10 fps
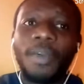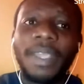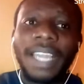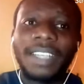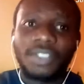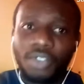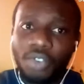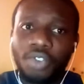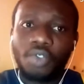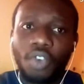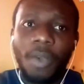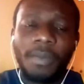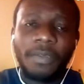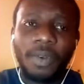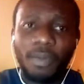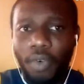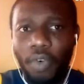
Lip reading: coming as it used to come from